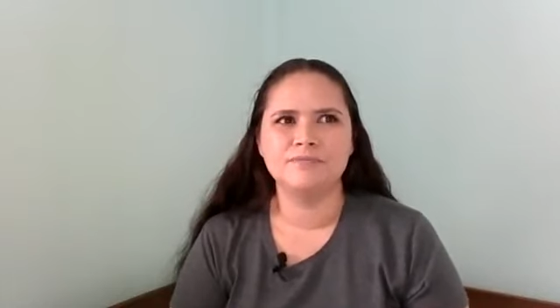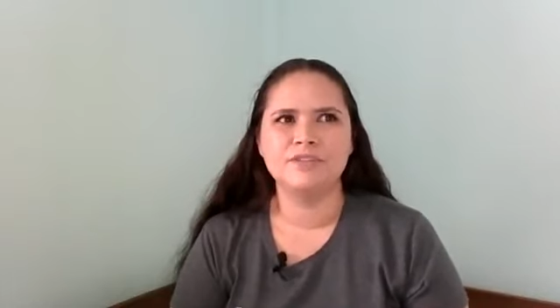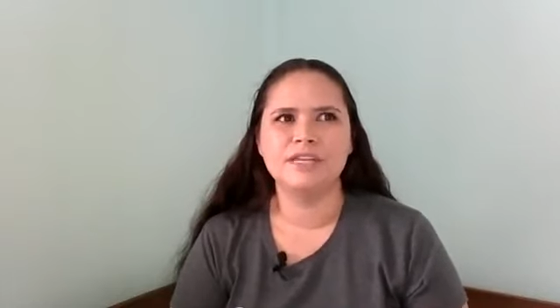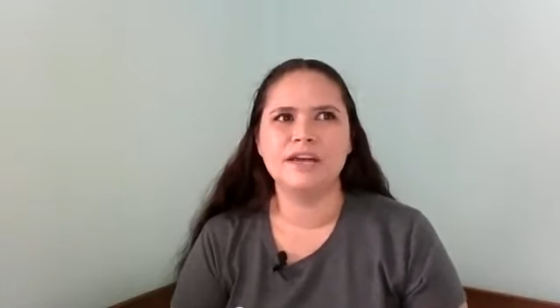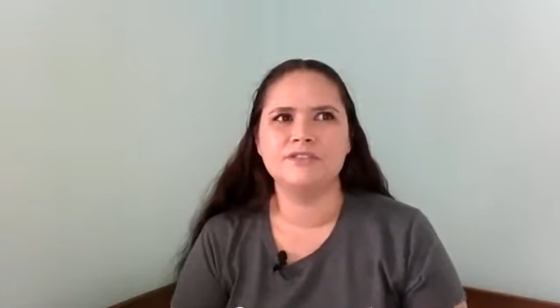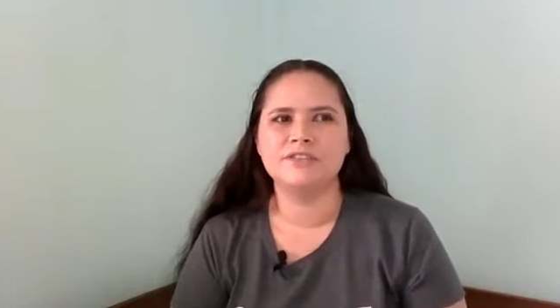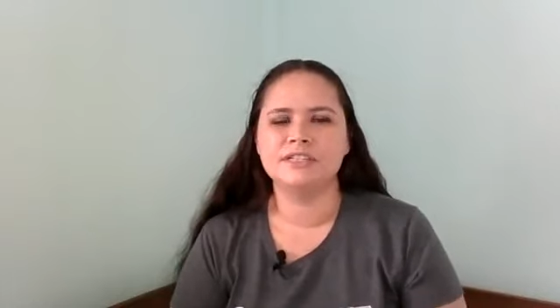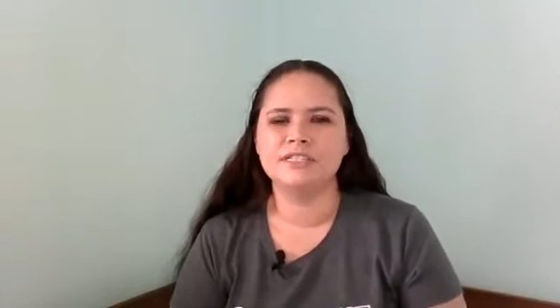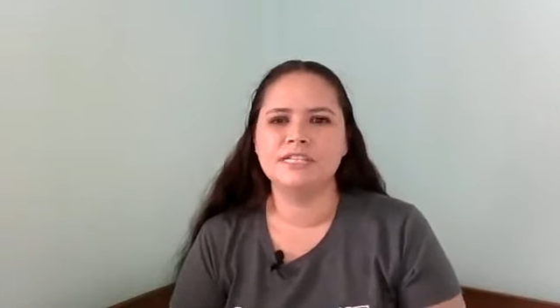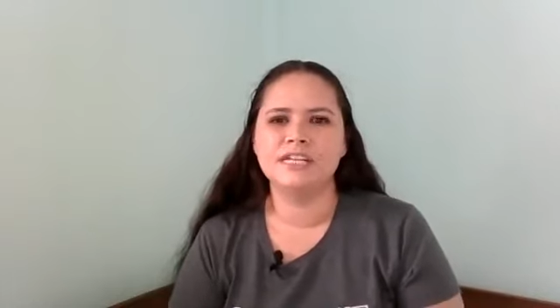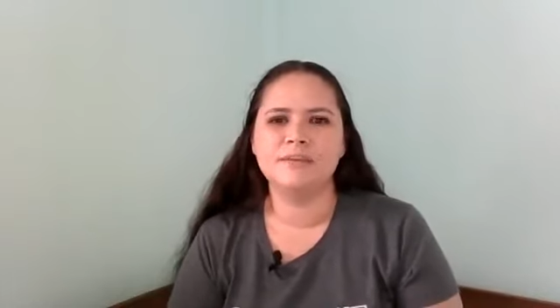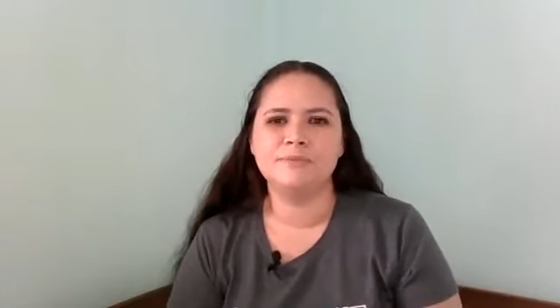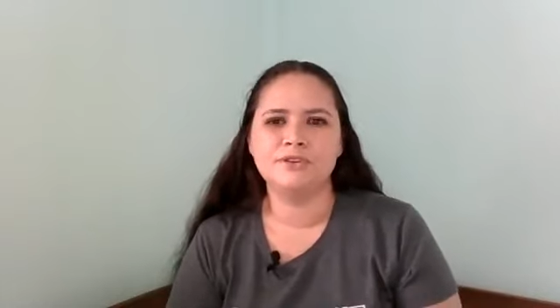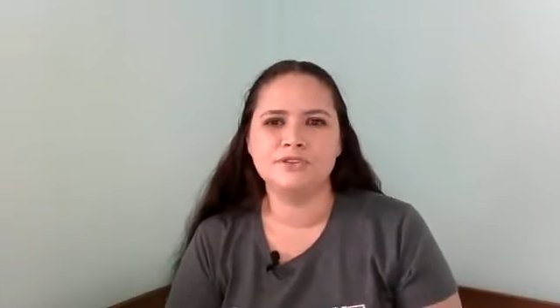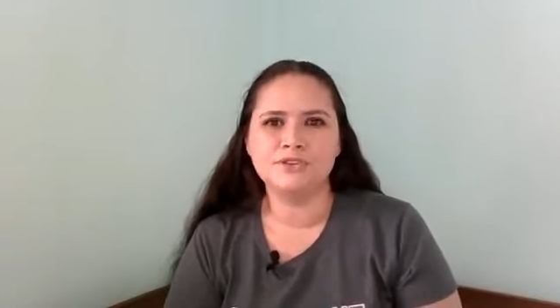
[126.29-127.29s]
you have to clean
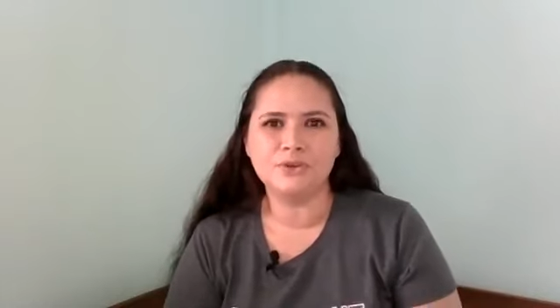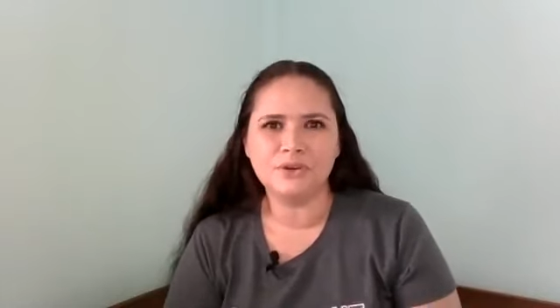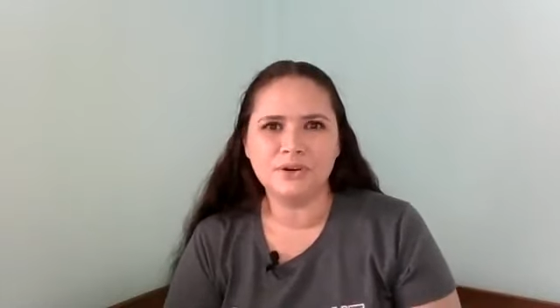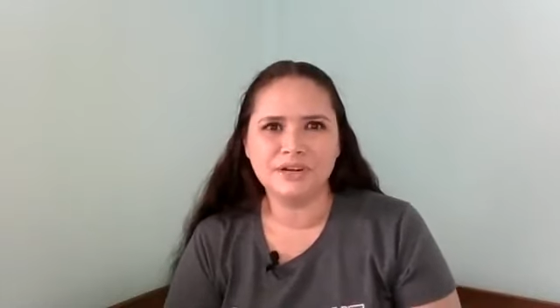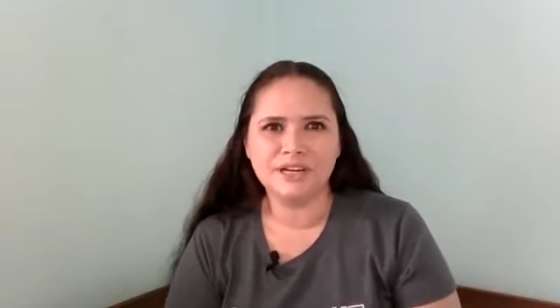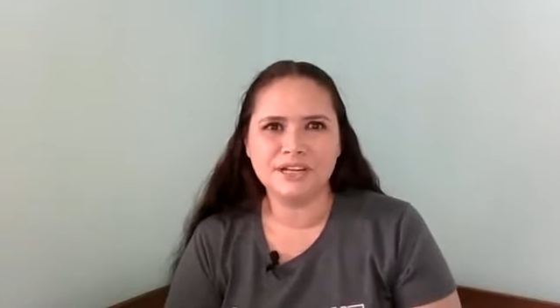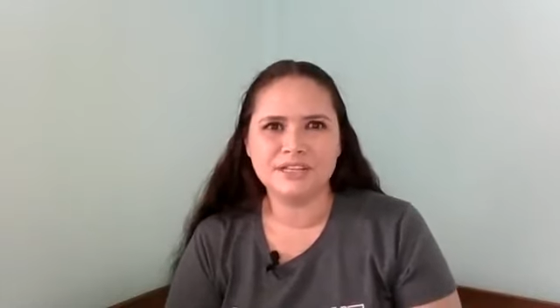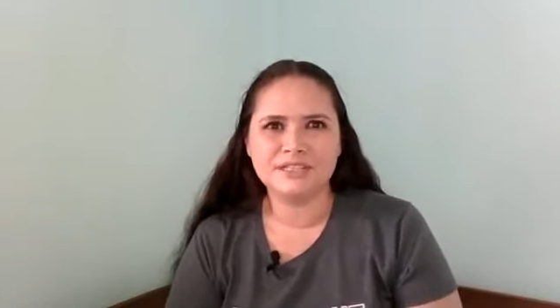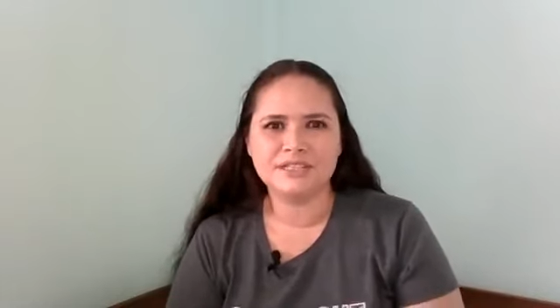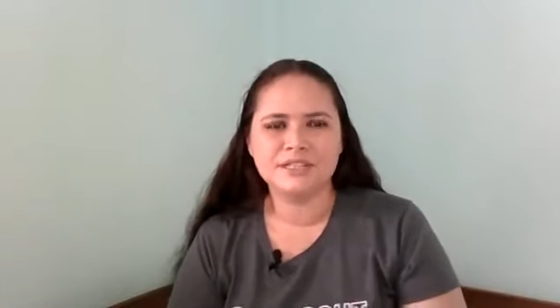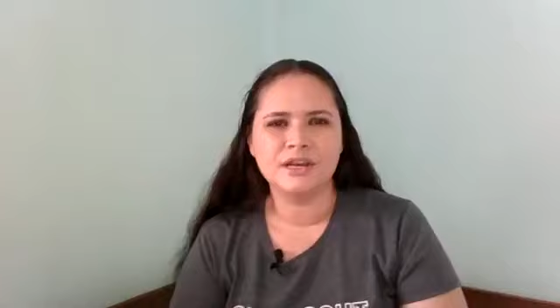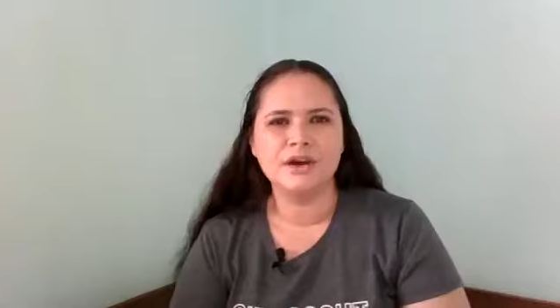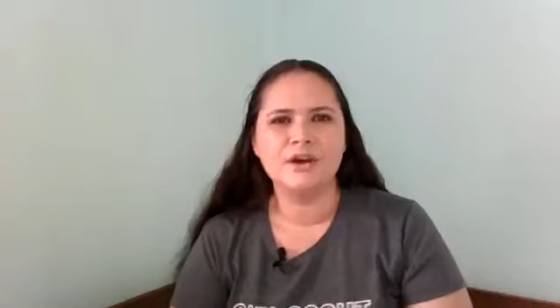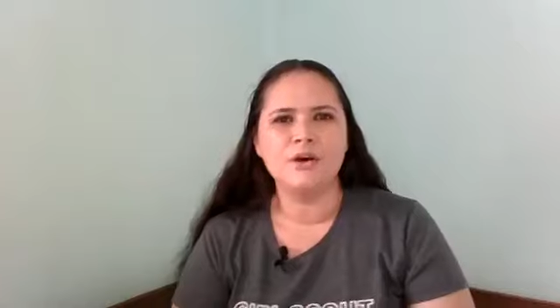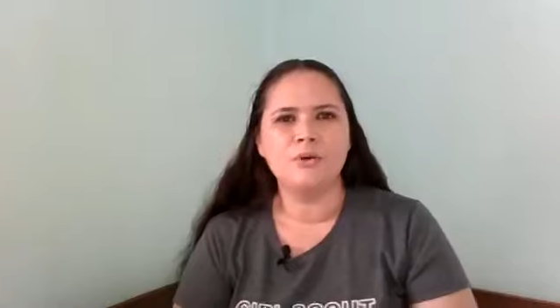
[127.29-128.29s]
up your toys,
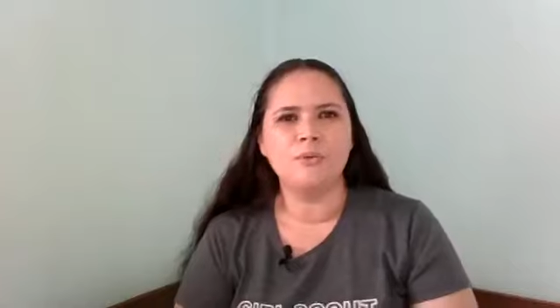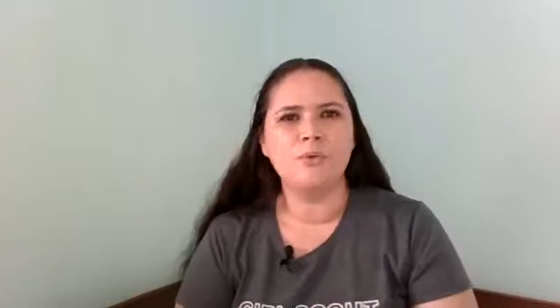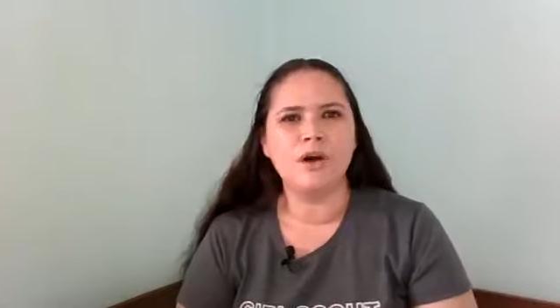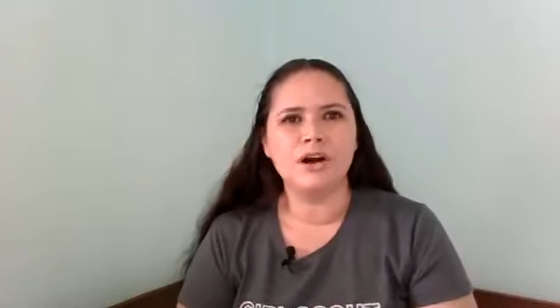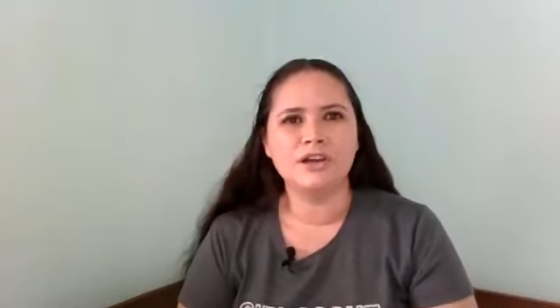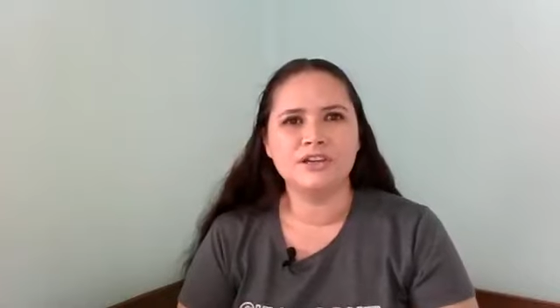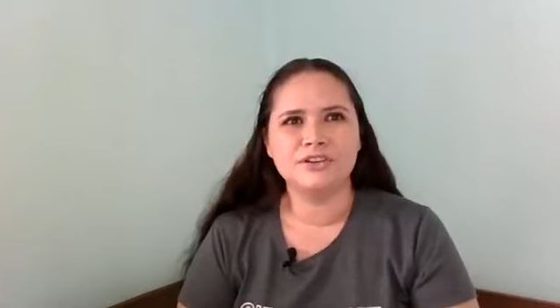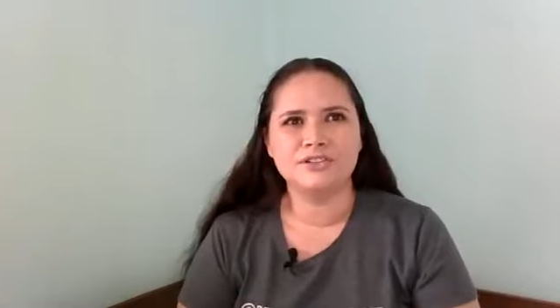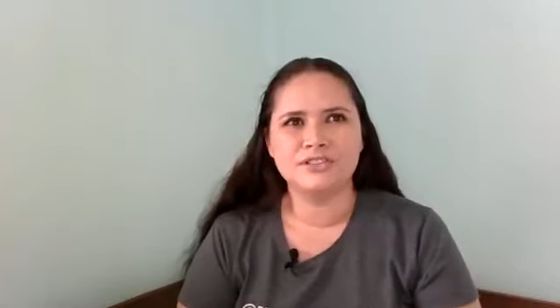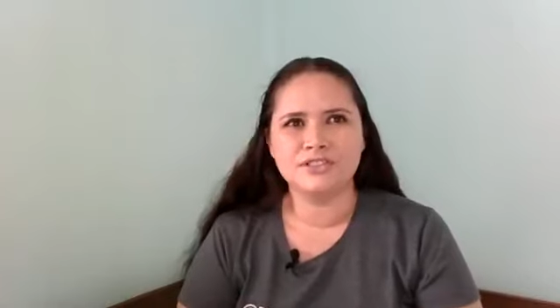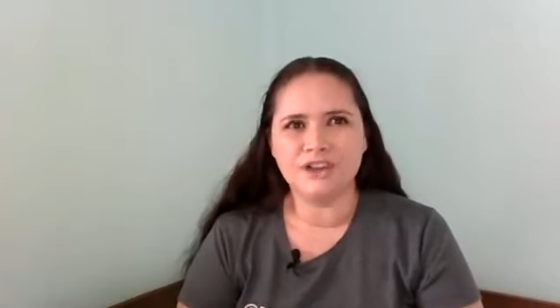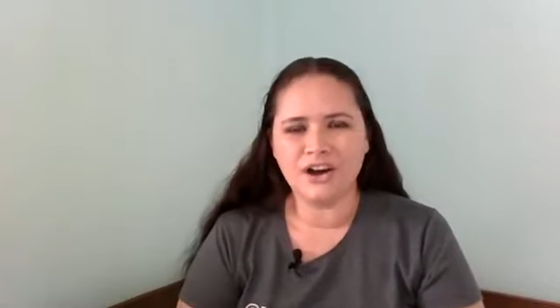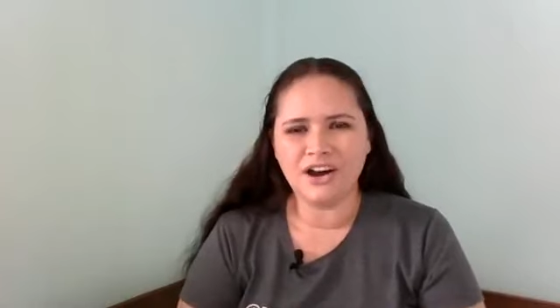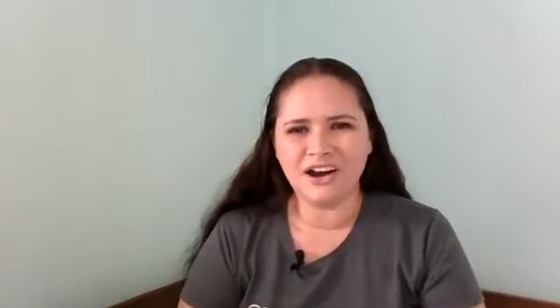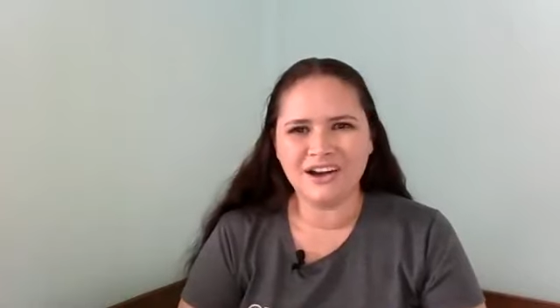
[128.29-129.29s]
walk your
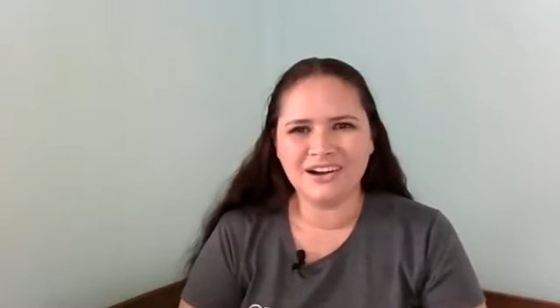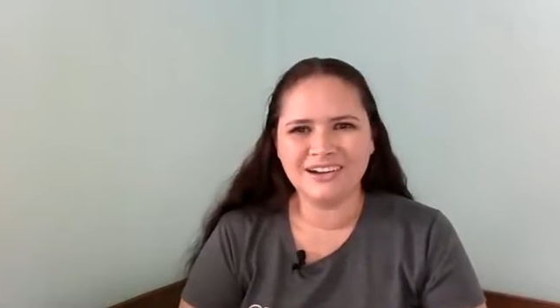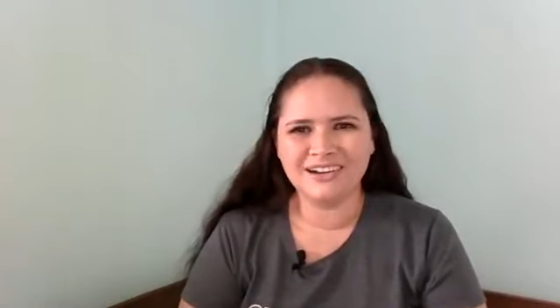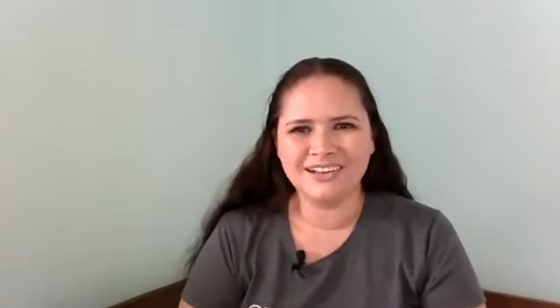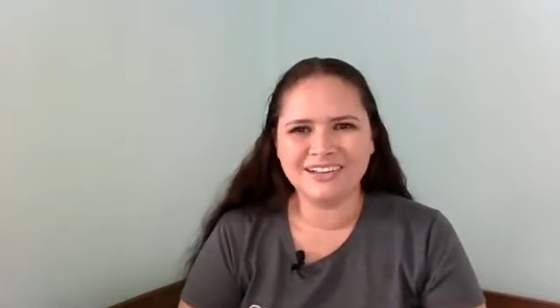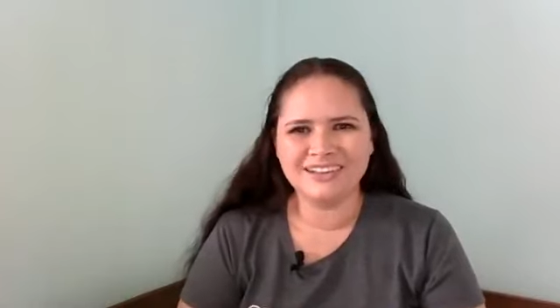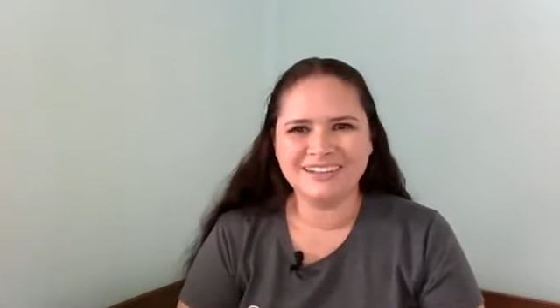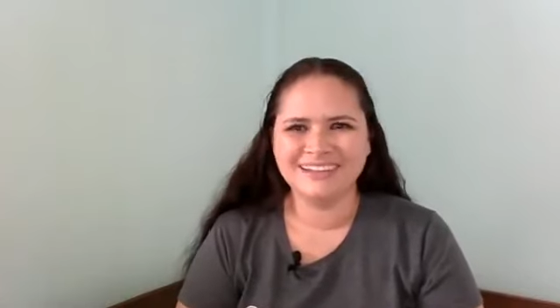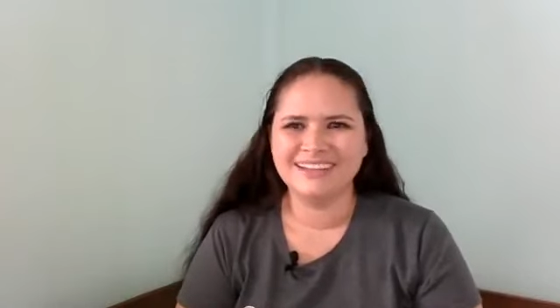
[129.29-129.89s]
dog.